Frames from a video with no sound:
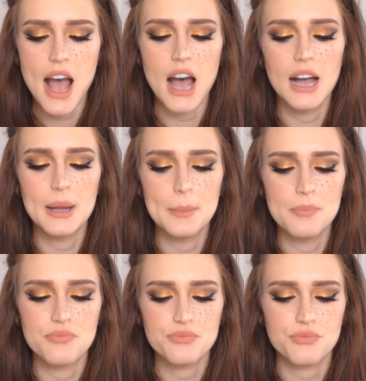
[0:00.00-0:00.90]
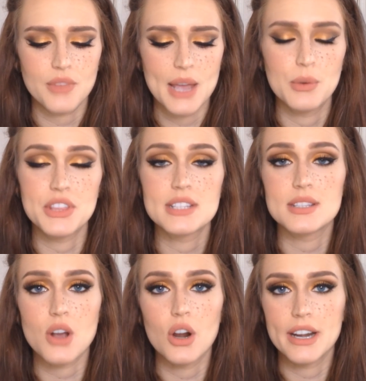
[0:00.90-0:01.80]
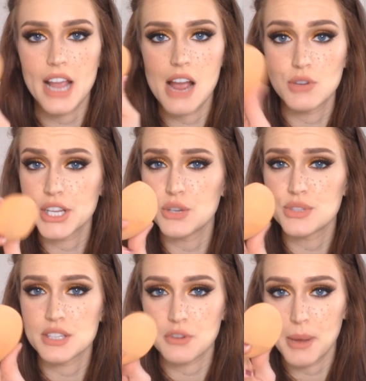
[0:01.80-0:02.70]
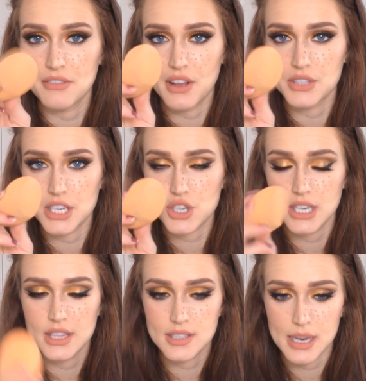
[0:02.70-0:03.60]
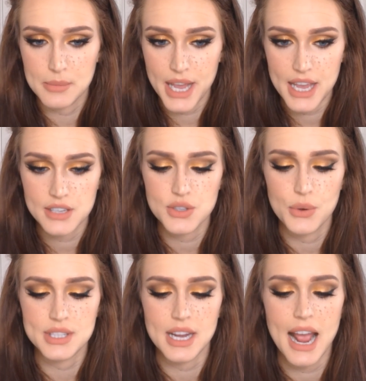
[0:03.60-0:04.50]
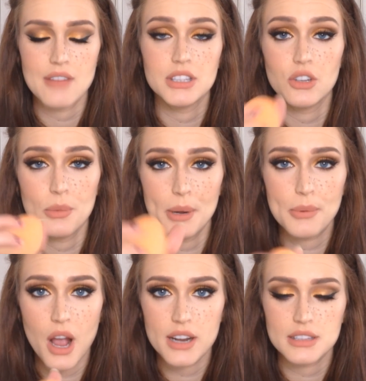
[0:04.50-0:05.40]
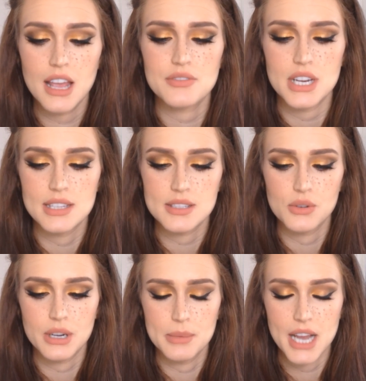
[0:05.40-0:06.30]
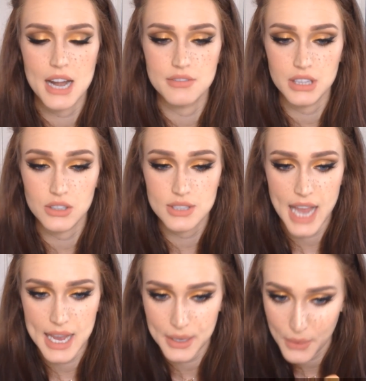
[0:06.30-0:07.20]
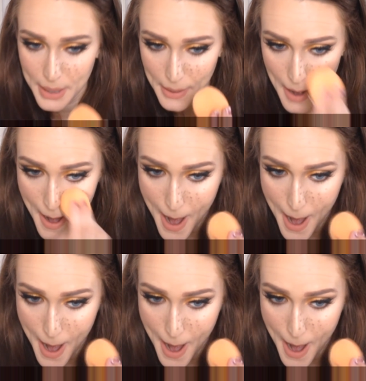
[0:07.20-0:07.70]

Um, and with this, it's already, I've already used this for my foundation in the same day, so it's gonna have a little bit of product left and it's still gonna be kind of a little tacky on here.